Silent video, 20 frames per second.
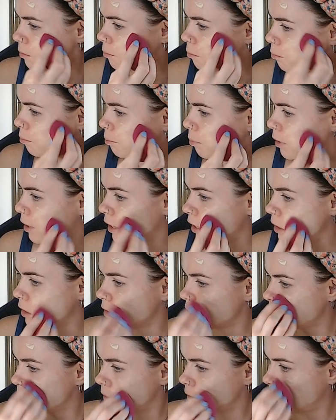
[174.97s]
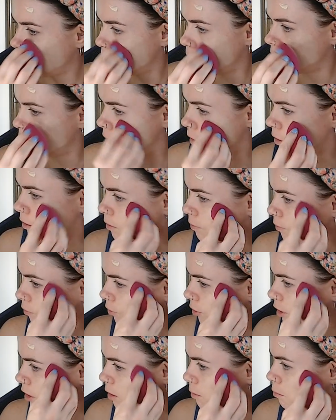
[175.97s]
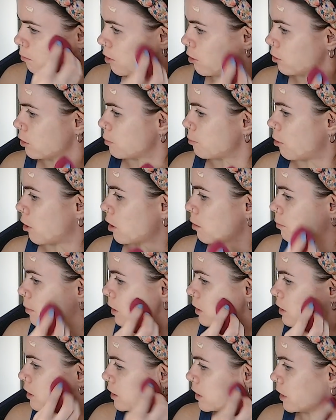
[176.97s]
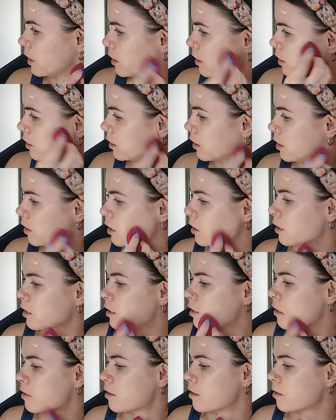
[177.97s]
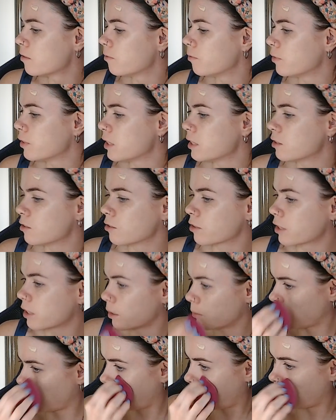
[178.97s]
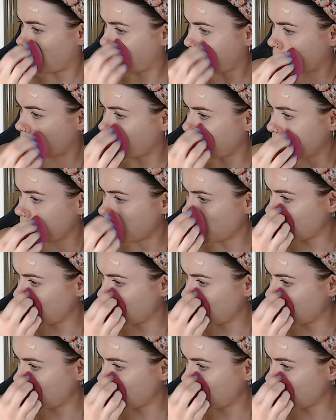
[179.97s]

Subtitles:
but for the most part, my skin is looking pretty